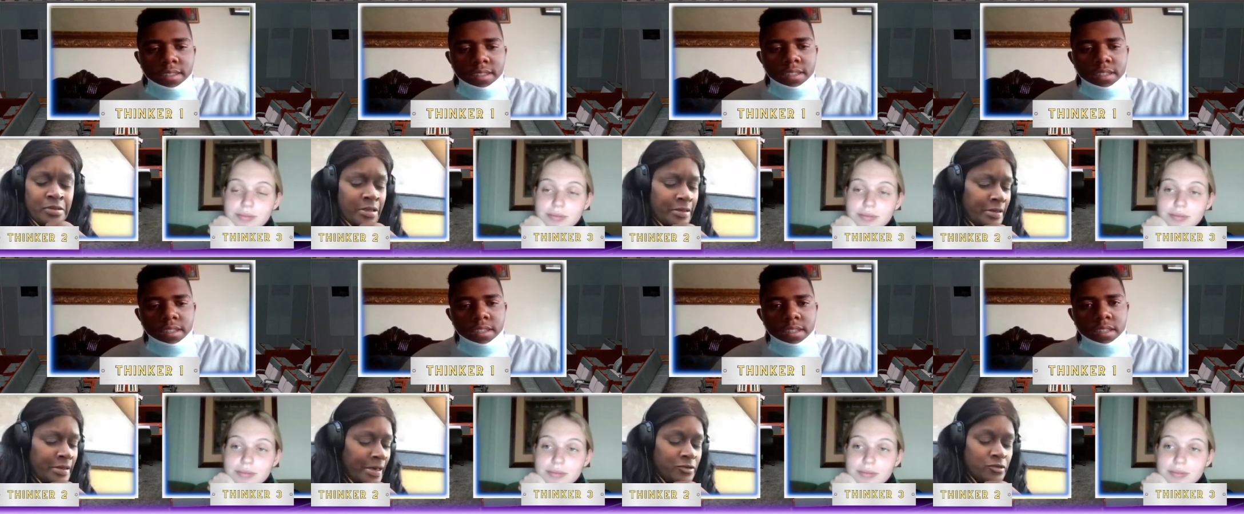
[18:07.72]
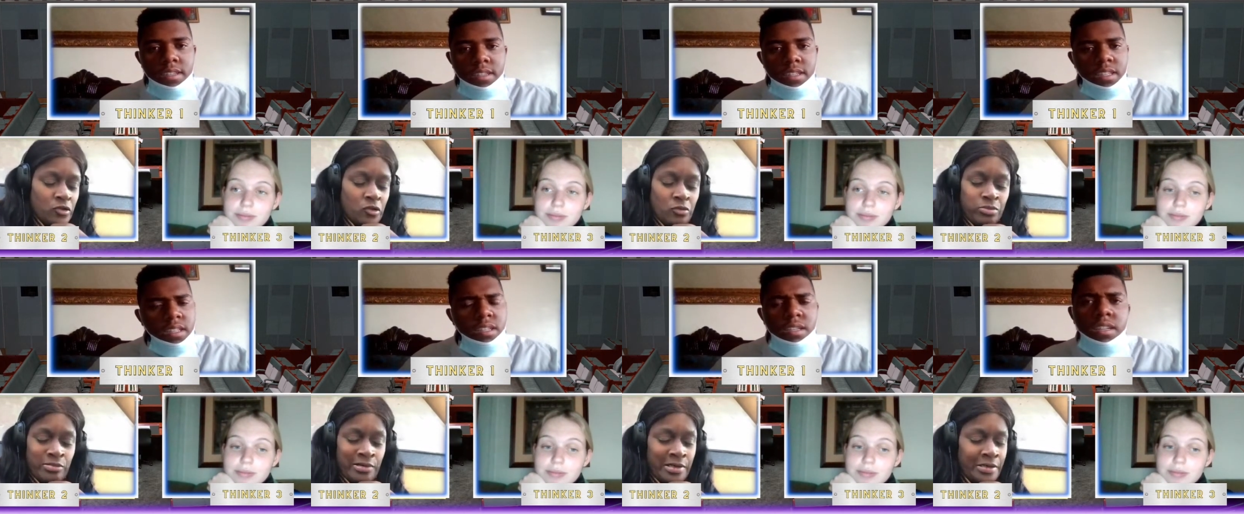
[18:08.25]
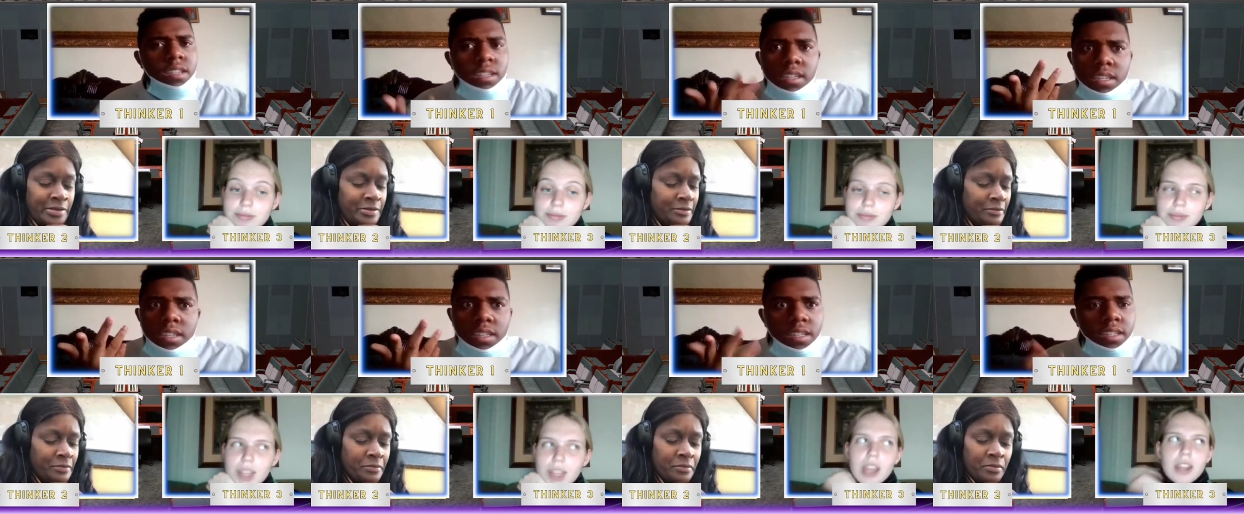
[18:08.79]
Speaker 1: that he has no brain.
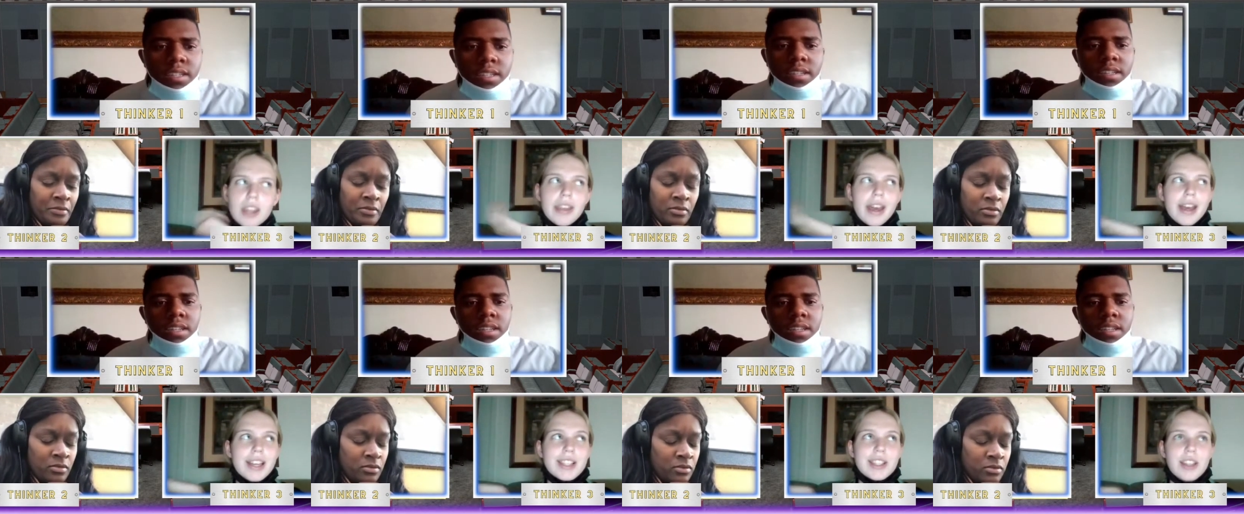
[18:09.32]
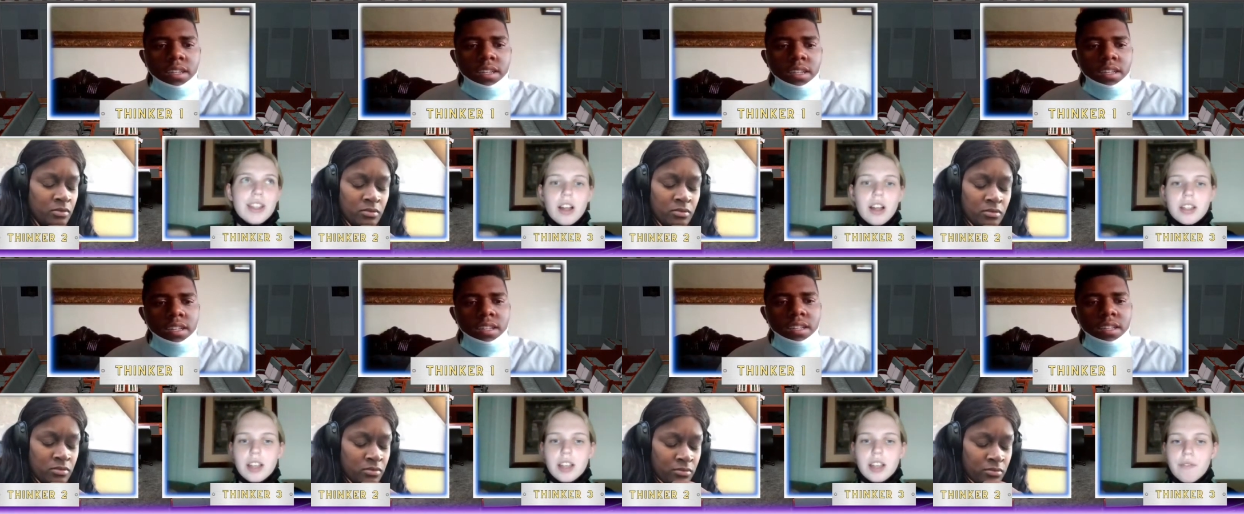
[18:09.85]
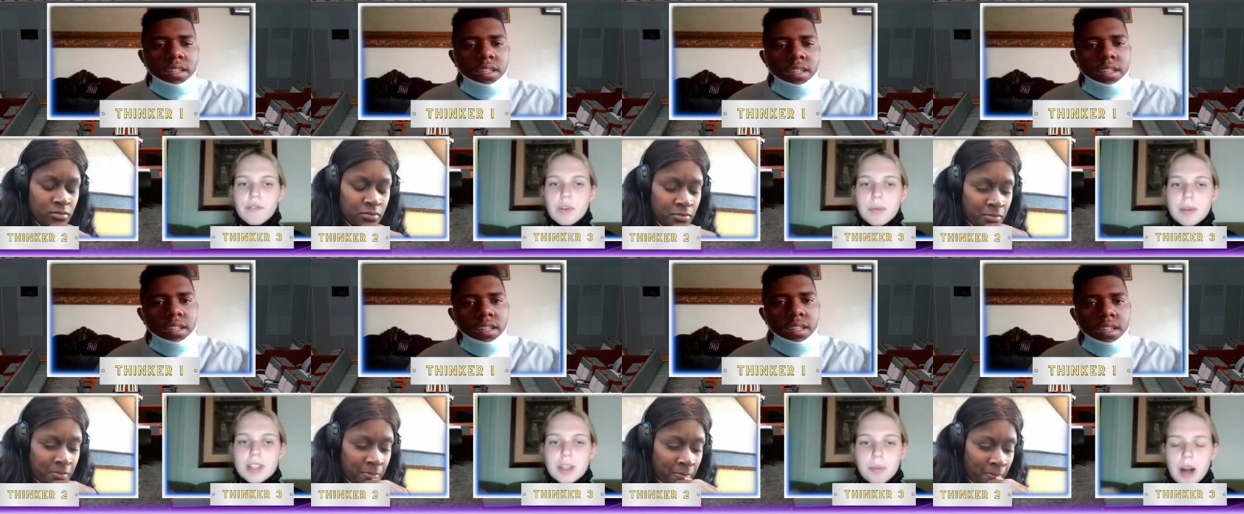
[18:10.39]
That his thoughts come from a
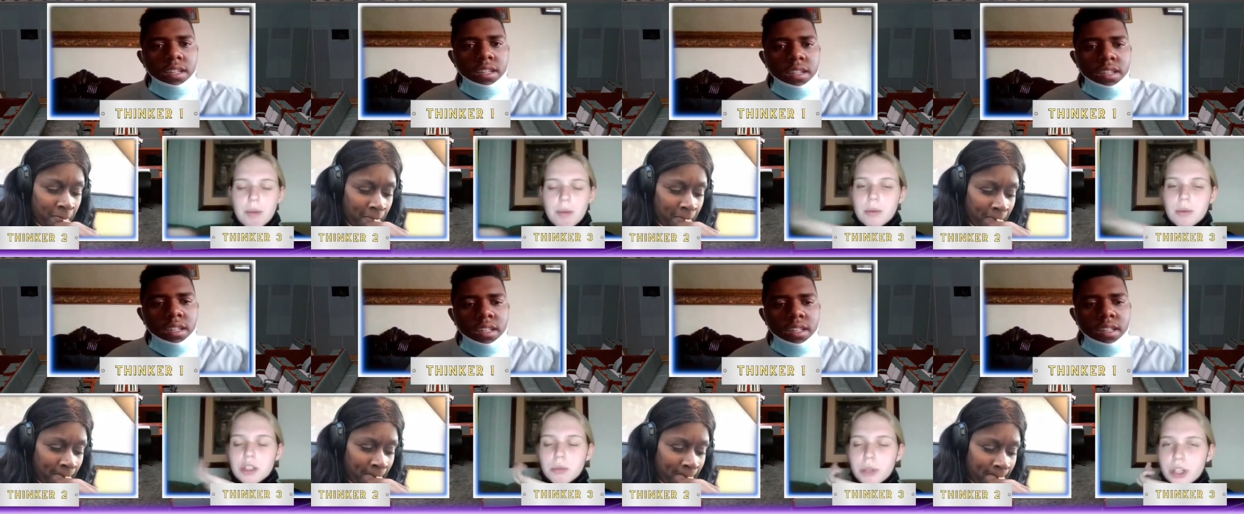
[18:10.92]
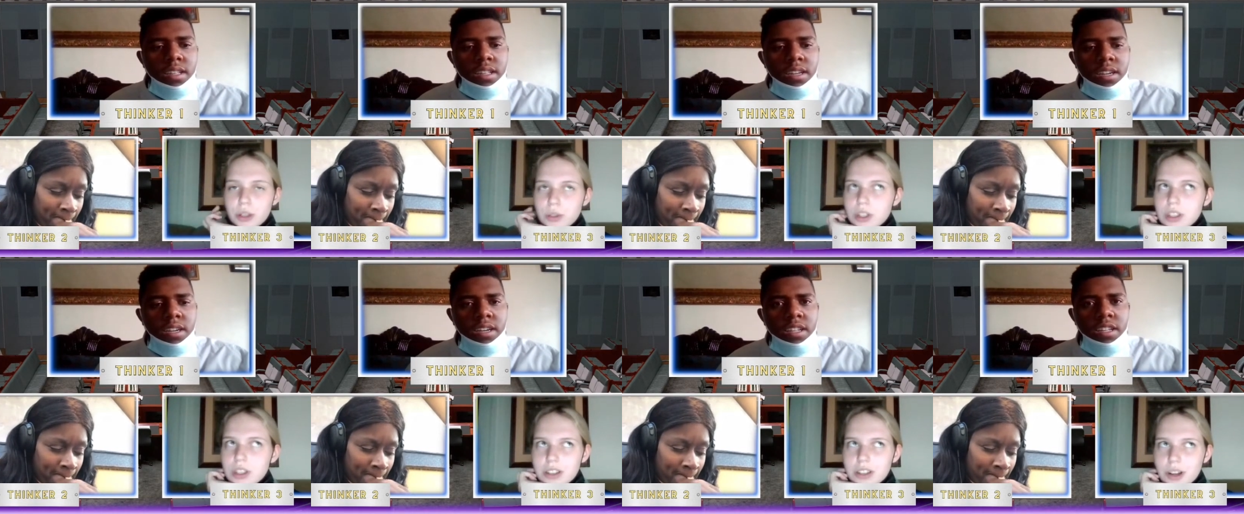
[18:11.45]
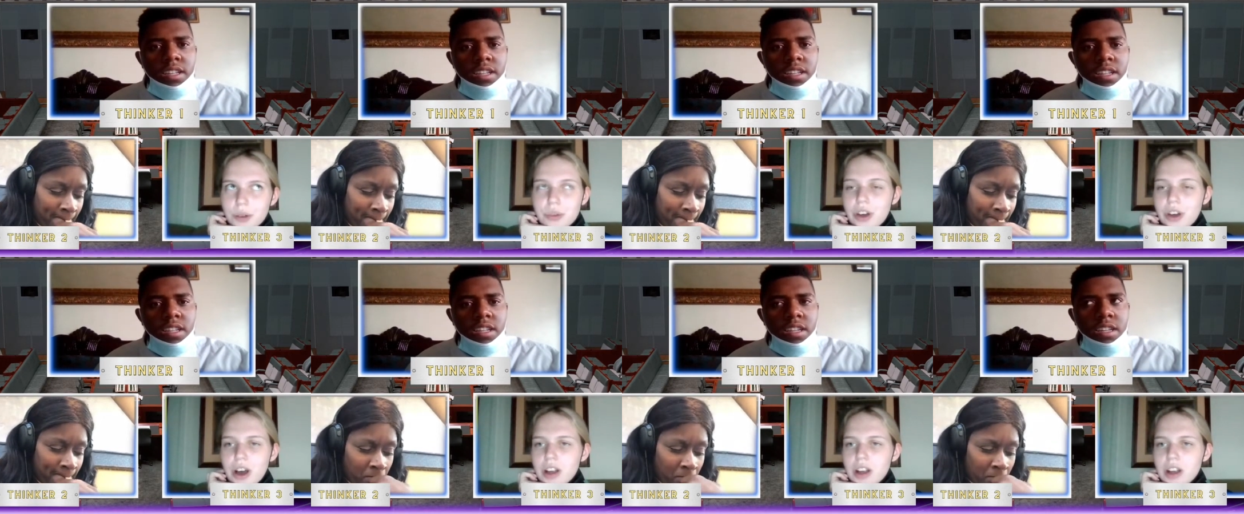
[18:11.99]
department which produces no
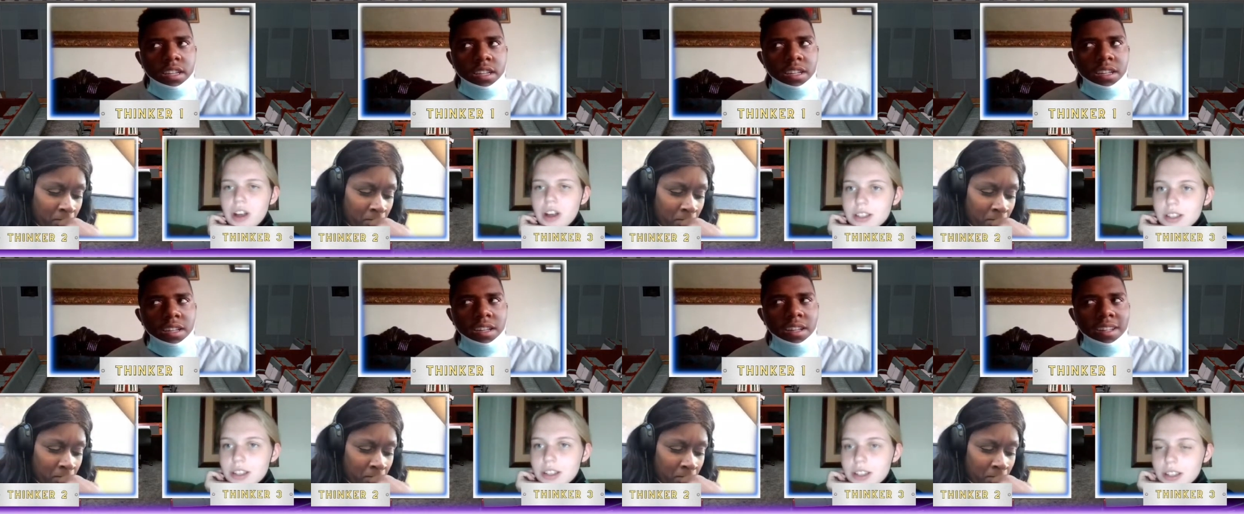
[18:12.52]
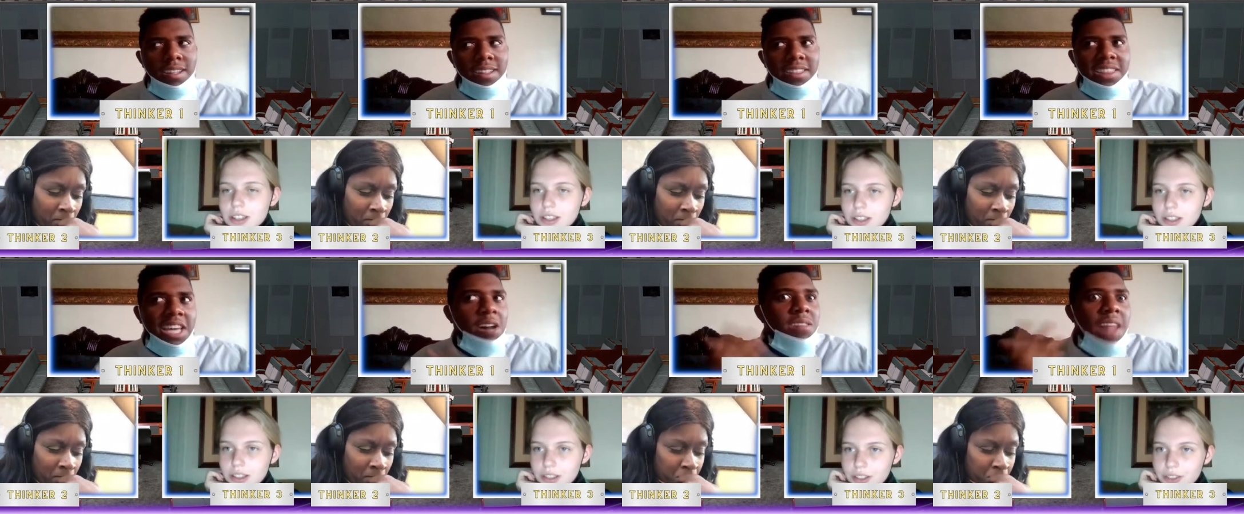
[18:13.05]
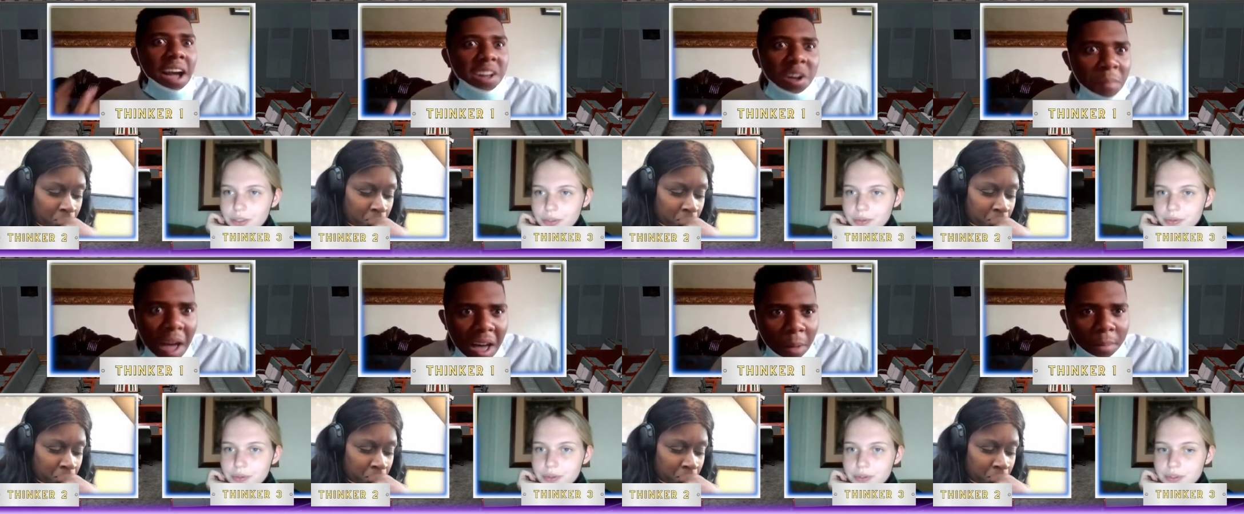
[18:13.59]
thoughts. They'll
Speaker 2: lock him
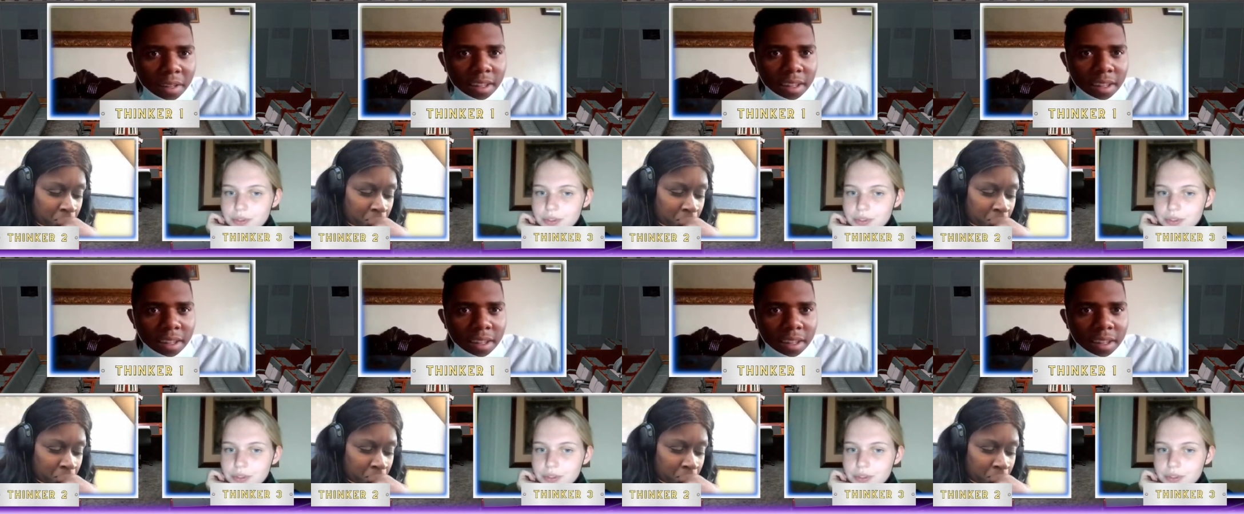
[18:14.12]
up.